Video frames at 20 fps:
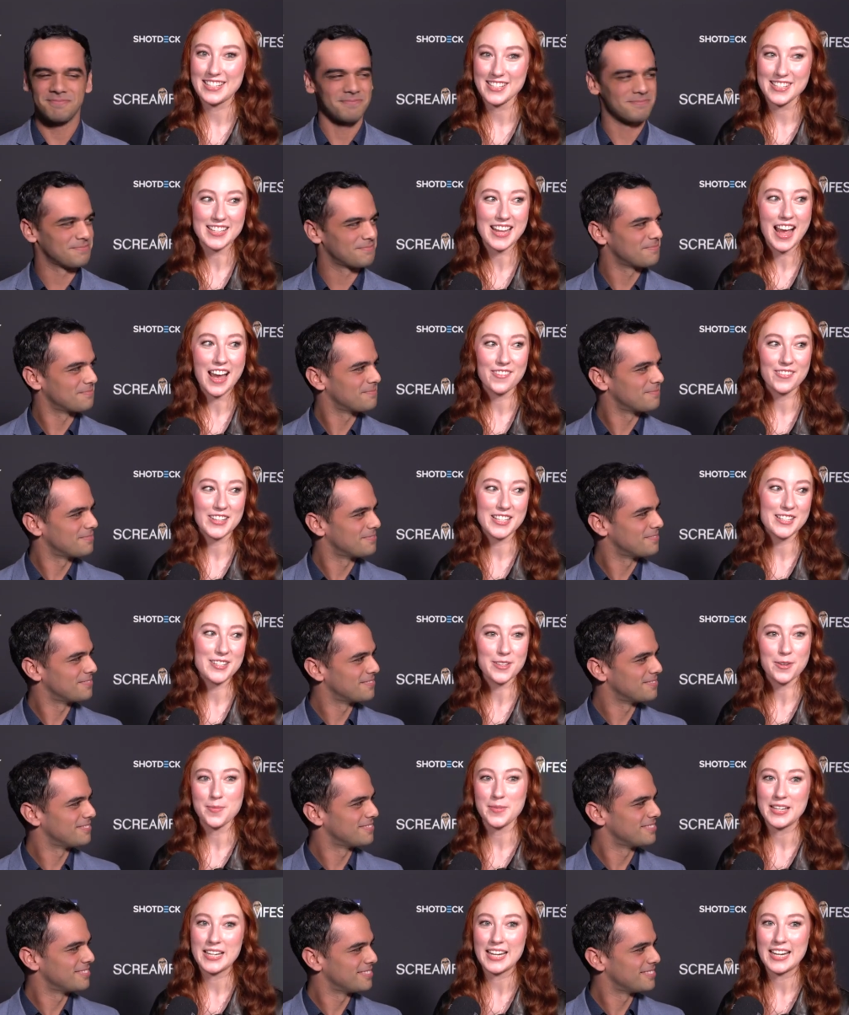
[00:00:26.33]
Speaker 1: Just having
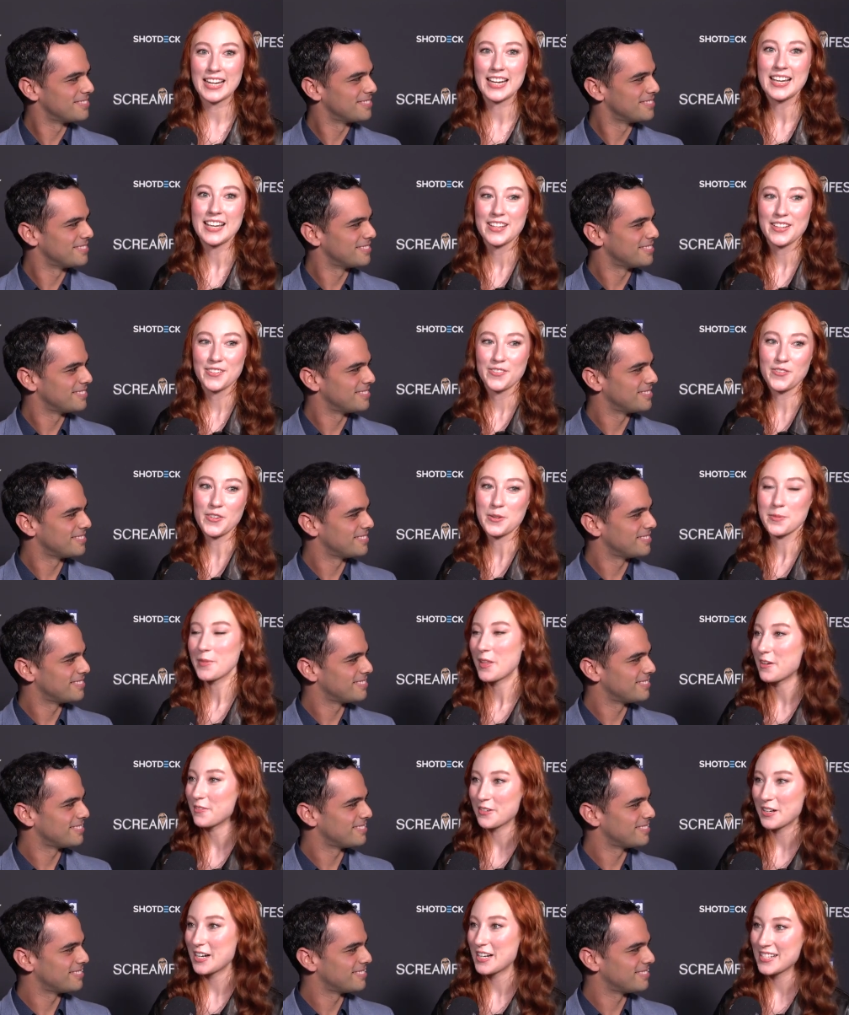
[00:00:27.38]
so many film
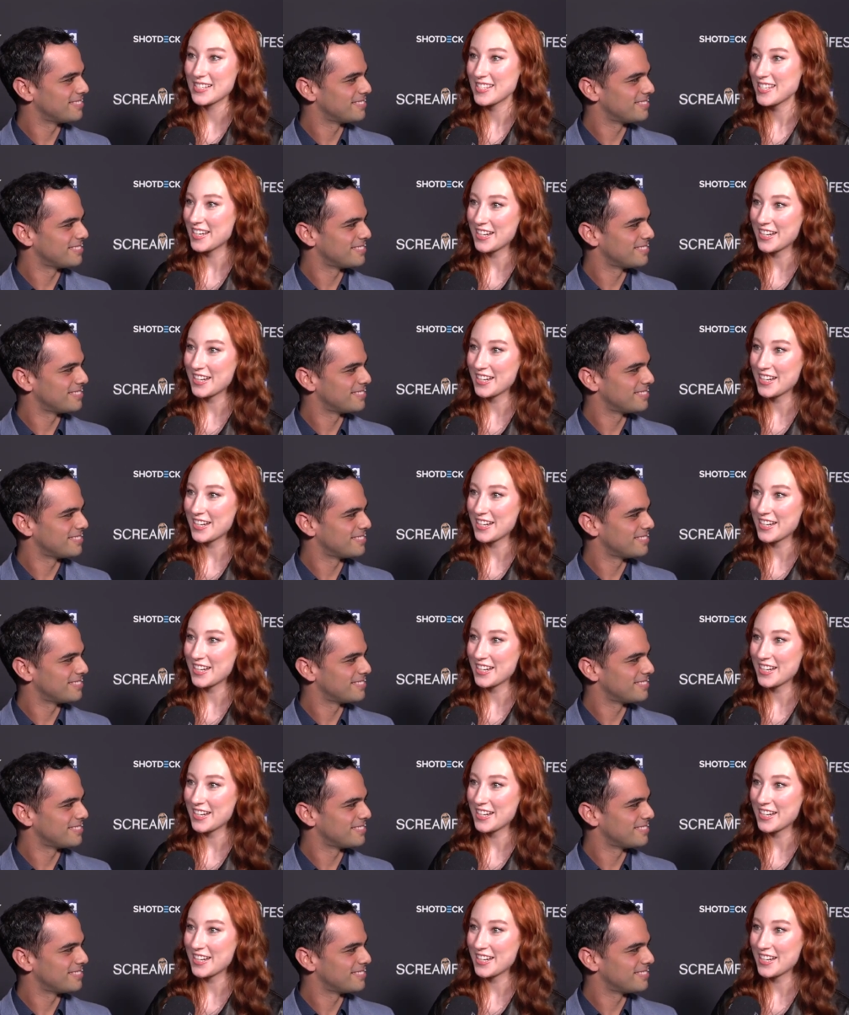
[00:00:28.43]
lovers